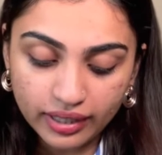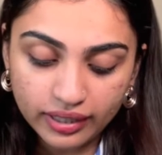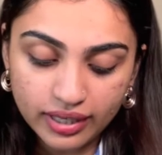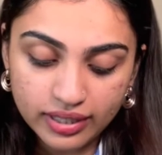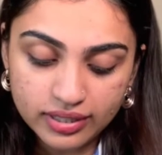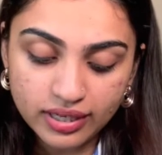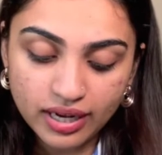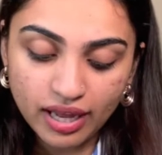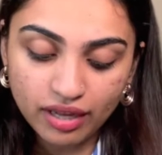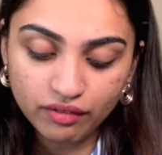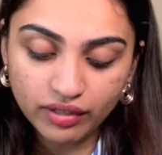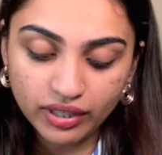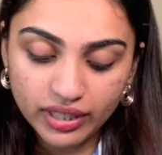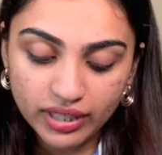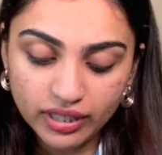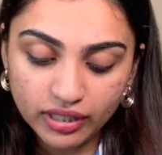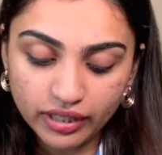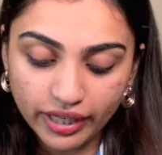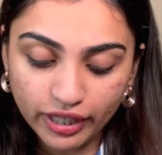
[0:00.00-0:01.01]
doesn't have
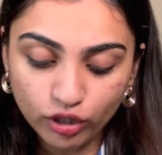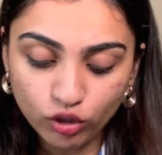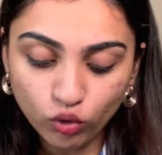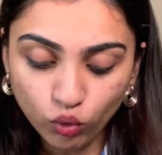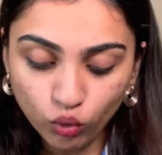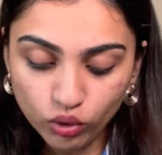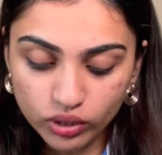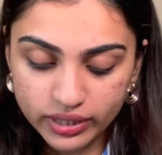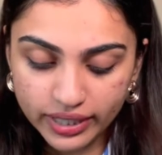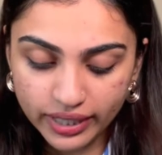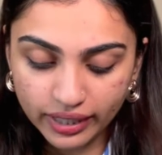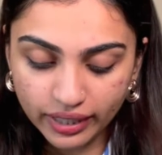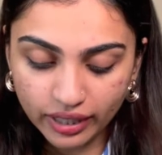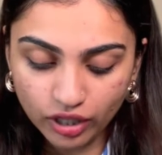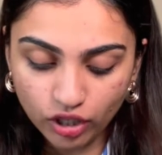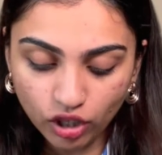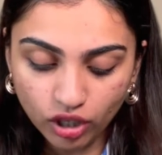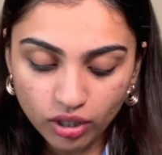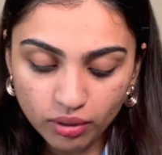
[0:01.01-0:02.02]
any cool setting and
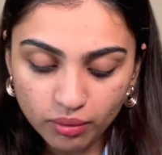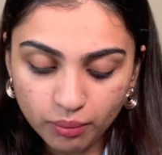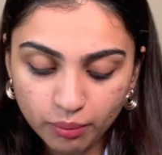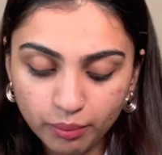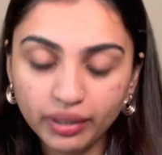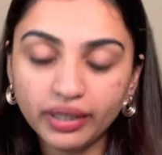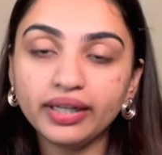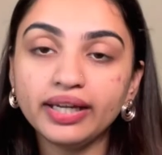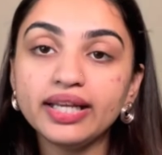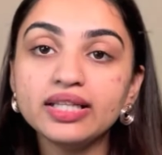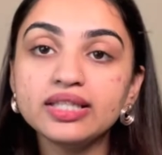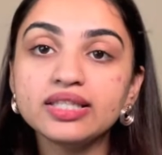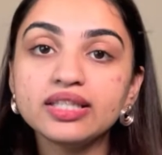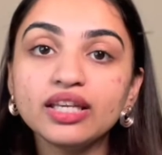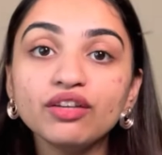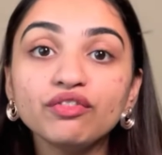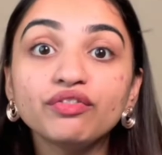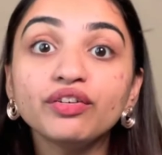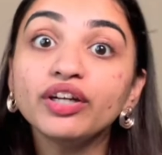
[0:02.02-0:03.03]
all. But let's see
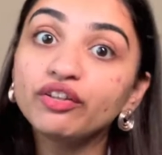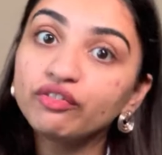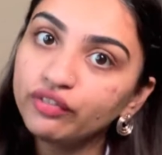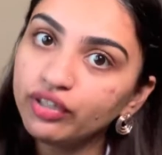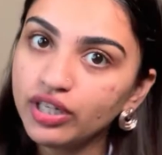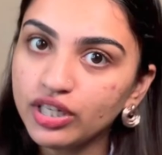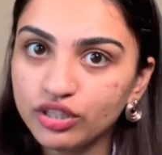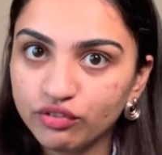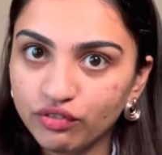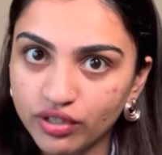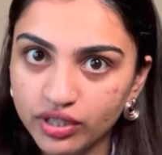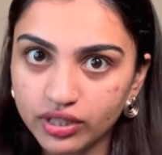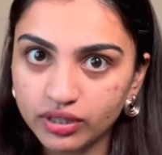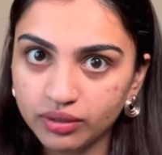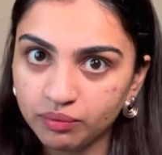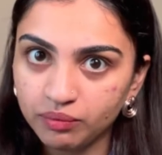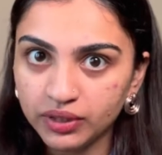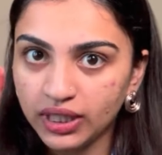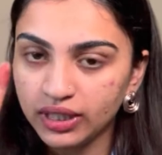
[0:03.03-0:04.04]
if it works first.
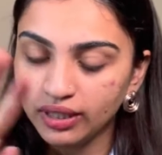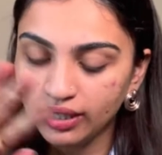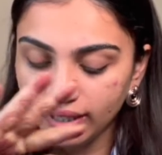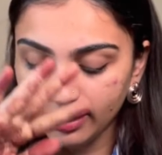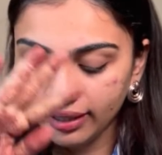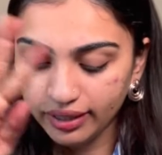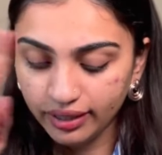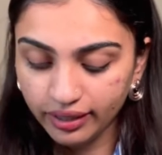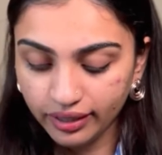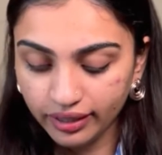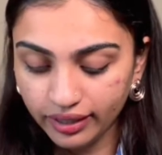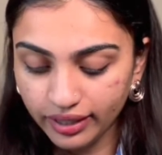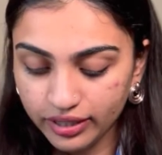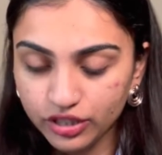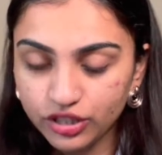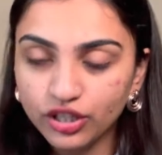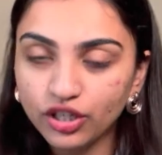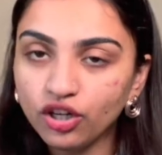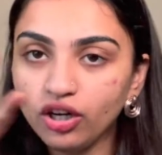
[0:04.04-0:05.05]

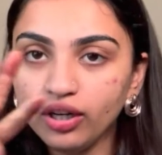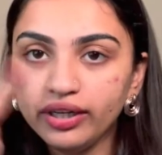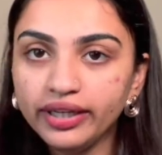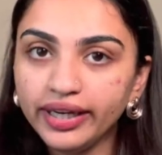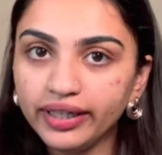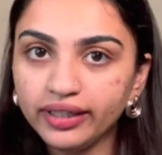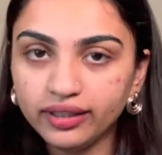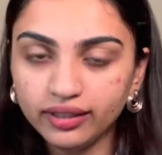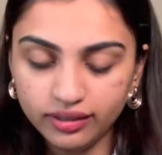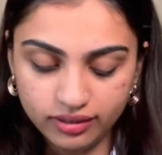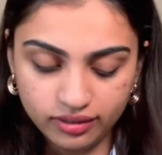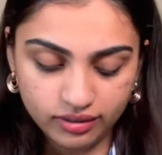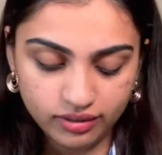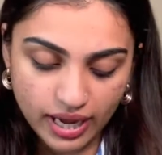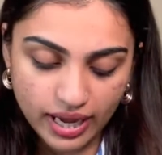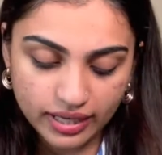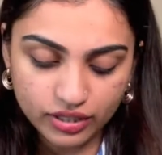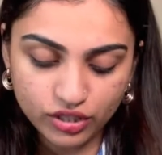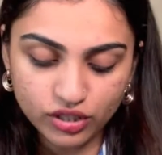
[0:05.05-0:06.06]
Rest and all later.
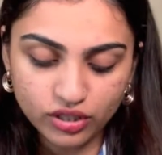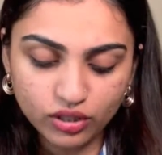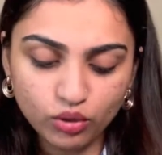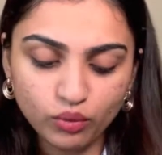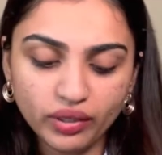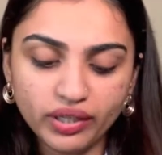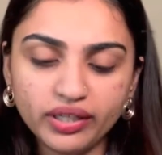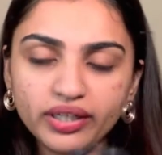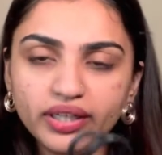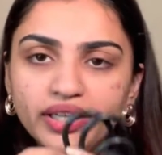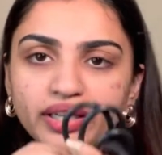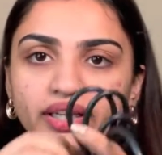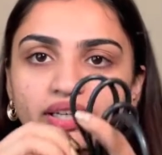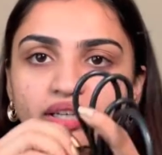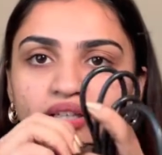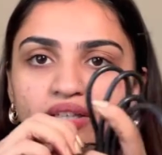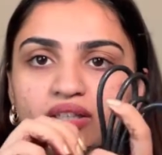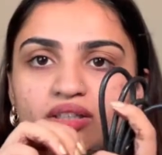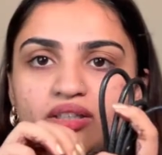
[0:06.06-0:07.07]
I'll just quickly
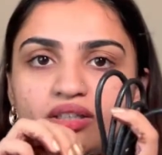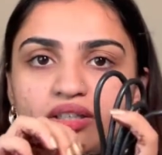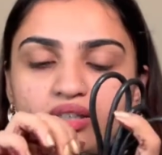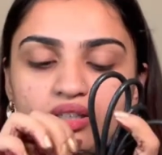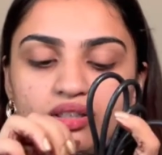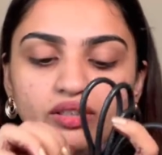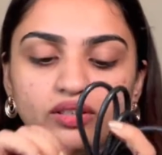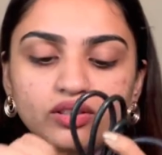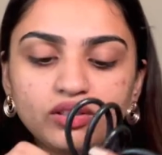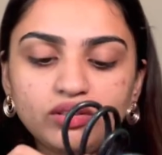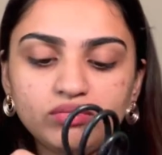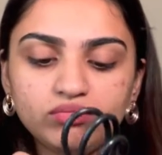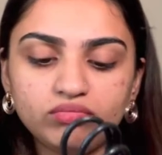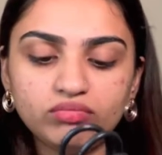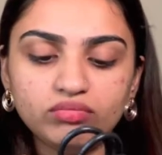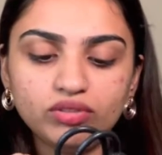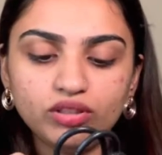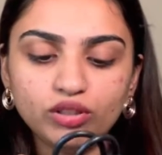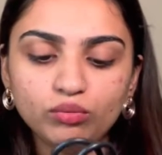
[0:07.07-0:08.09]

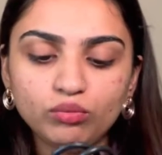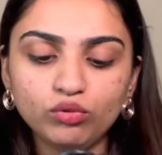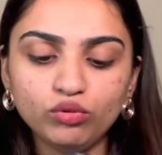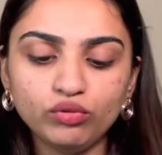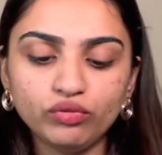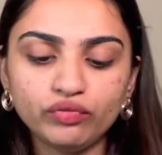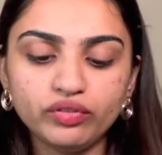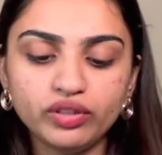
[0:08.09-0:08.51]
remove